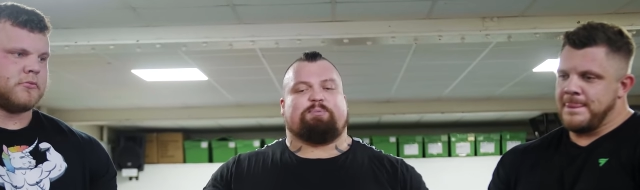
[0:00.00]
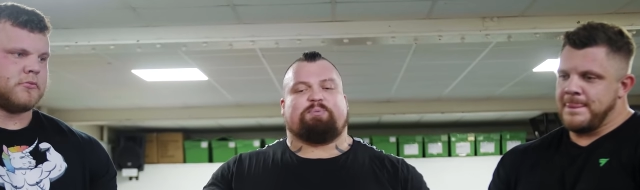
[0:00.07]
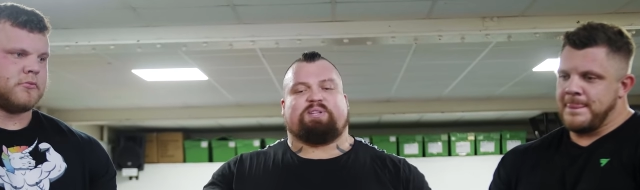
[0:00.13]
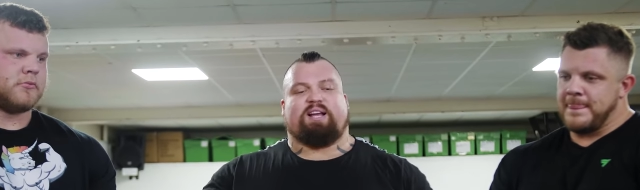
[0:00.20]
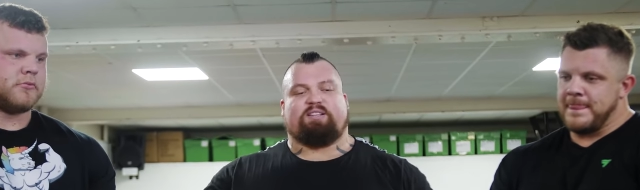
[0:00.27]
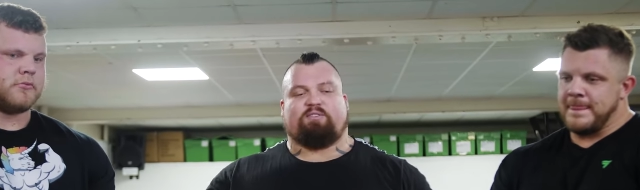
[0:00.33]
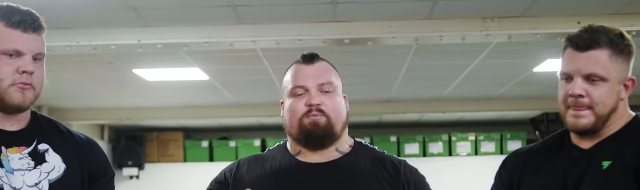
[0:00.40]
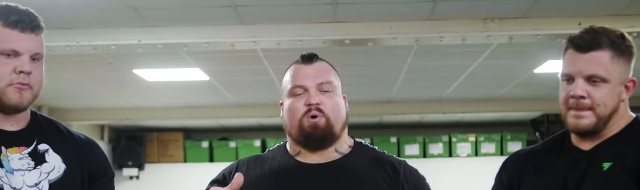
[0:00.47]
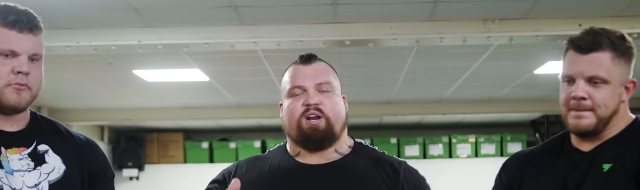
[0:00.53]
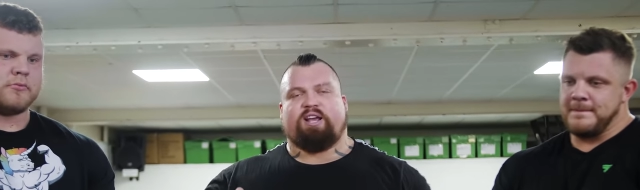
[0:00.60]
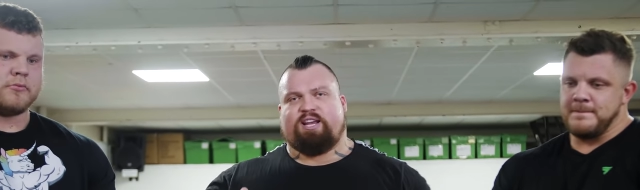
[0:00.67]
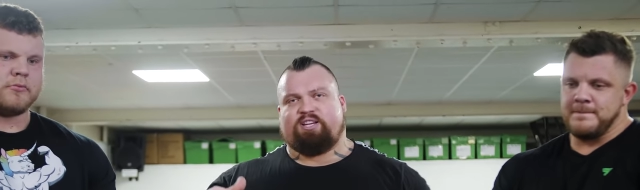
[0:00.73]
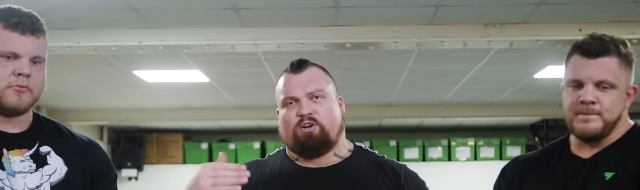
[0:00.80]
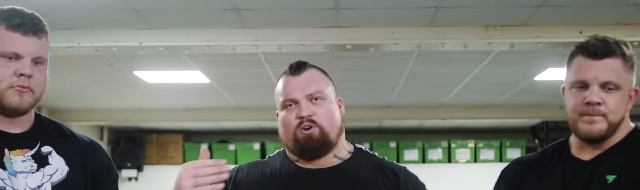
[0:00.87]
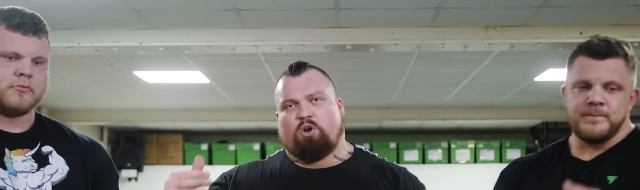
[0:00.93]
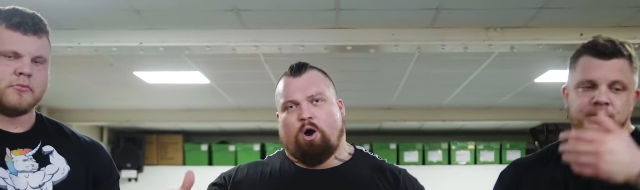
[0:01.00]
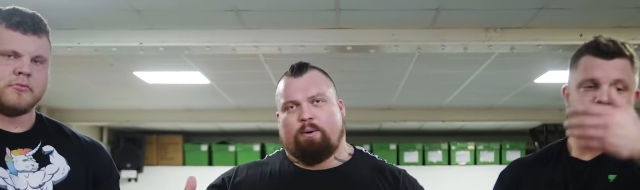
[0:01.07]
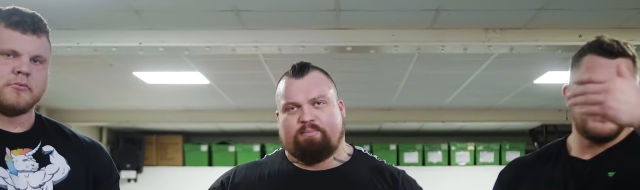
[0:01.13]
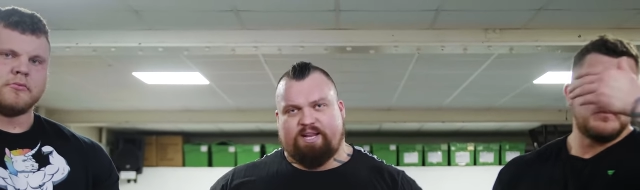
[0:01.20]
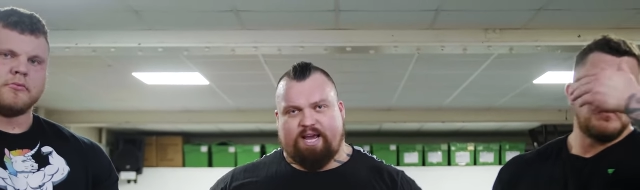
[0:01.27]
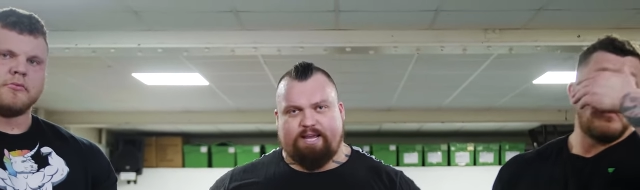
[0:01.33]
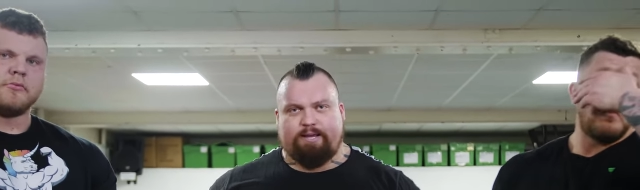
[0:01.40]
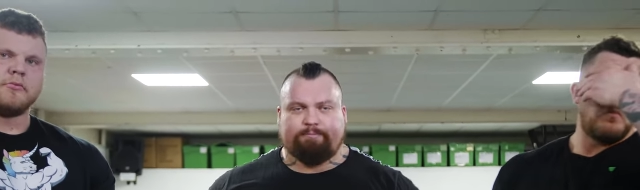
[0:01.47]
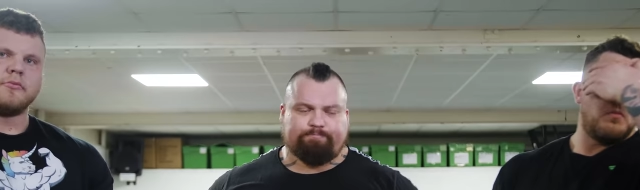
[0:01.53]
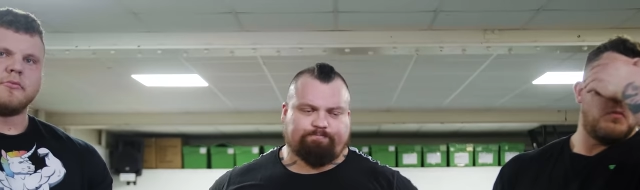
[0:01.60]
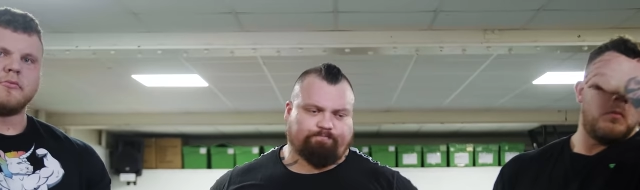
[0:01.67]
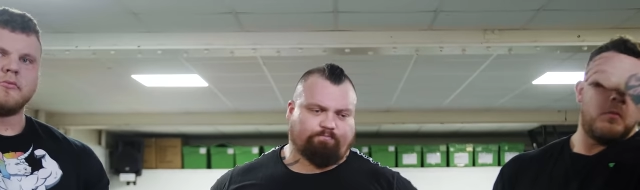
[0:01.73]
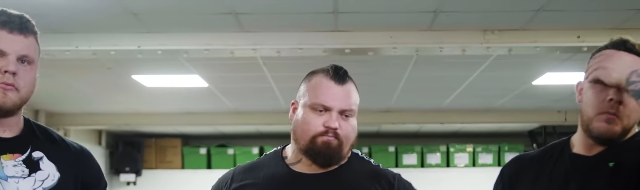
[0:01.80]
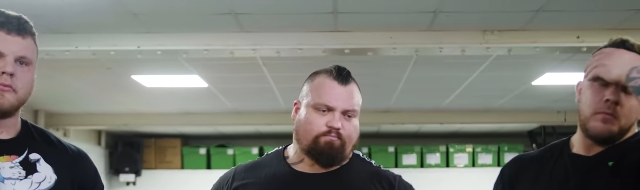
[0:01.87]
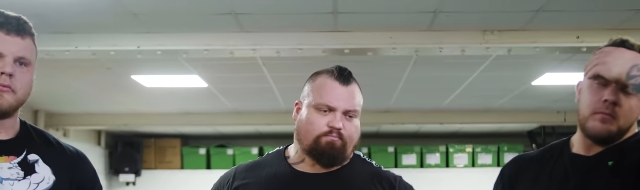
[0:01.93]
Speaker 1: 80% of what it is on comp day.
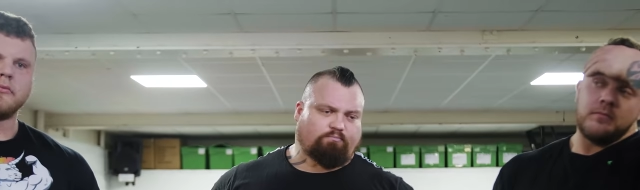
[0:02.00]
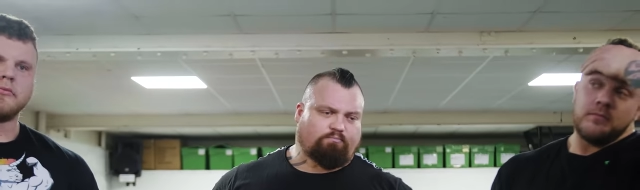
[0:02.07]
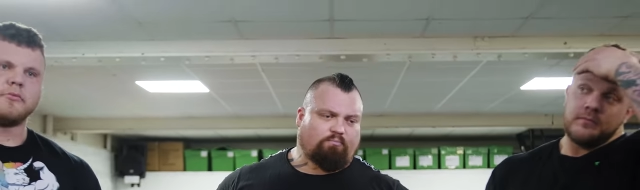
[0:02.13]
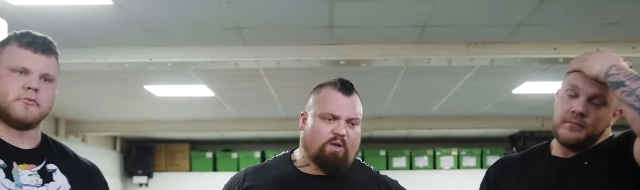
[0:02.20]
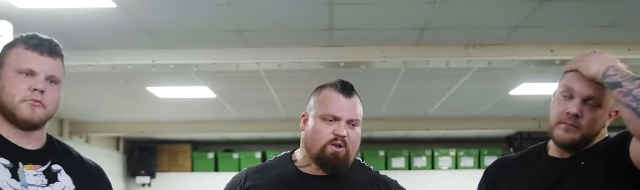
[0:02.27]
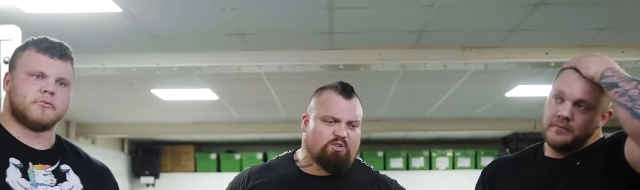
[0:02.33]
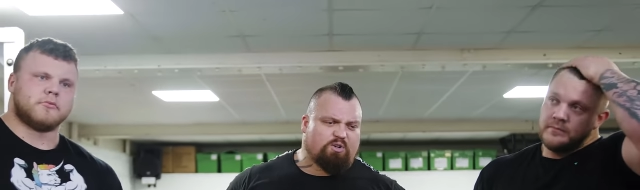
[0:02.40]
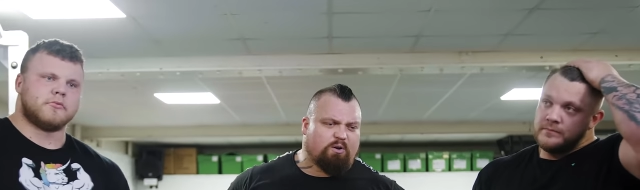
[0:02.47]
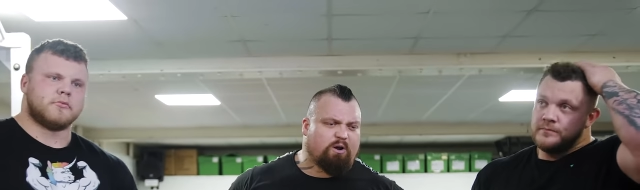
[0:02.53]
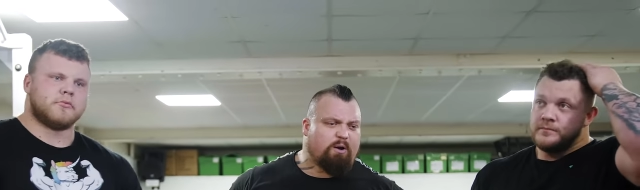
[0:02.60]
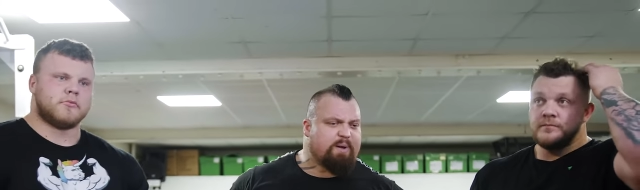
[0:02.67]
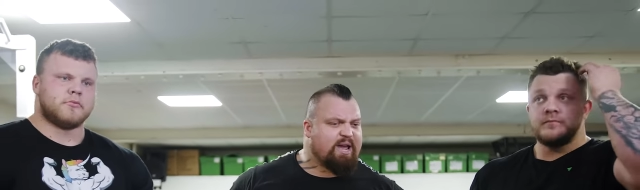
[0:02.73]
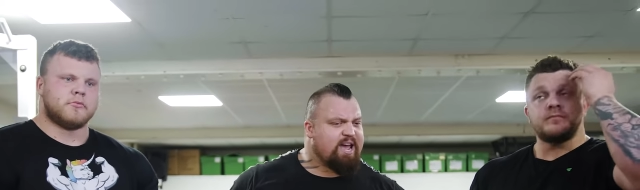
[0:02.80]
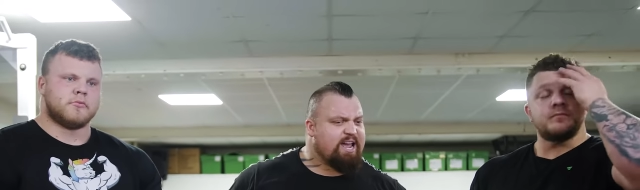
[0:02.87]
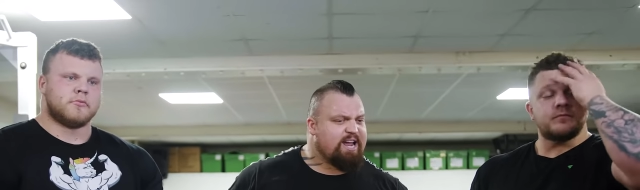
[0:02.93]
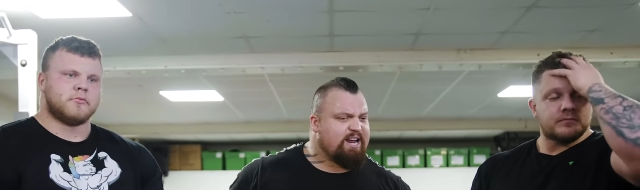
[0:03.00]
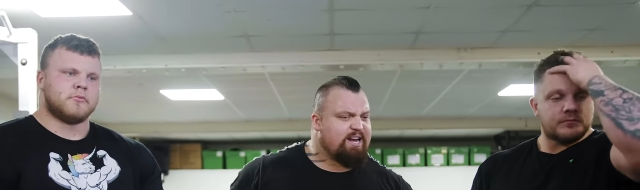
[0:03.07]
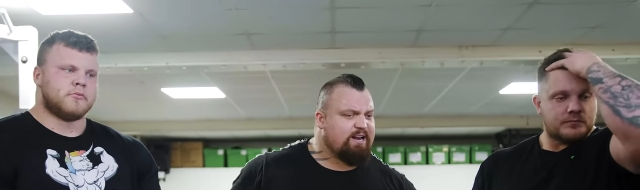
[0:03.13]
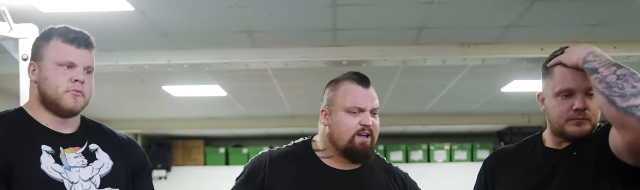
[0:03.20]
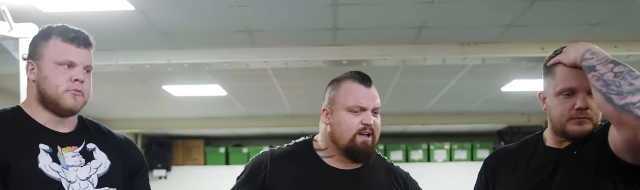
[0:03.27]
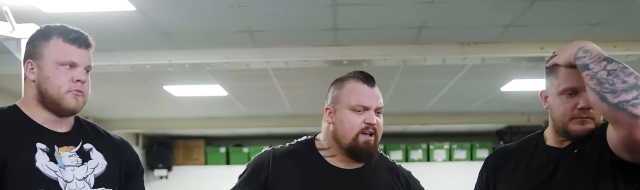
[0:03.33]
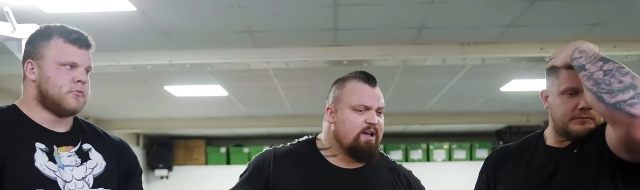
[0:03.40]
So we're gonna be hitting,